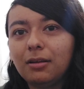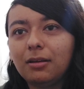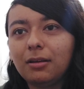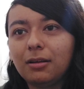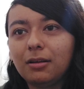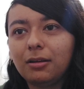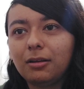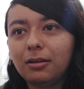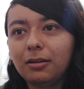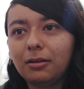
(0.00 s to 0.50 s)

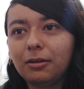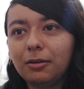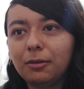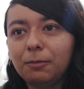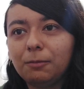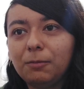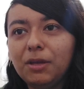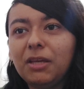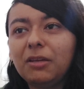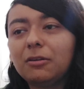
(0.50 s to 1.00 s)
uh,
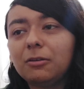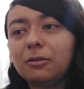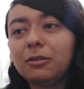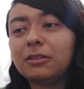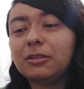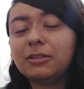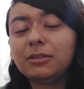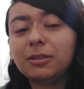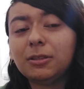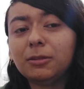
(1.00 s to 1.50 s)
make on
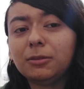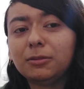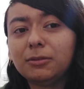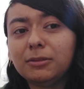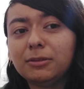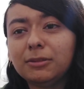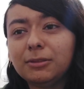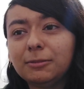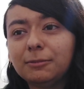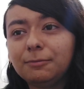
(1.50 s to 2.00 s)
his
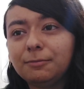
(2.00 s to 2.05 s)
own.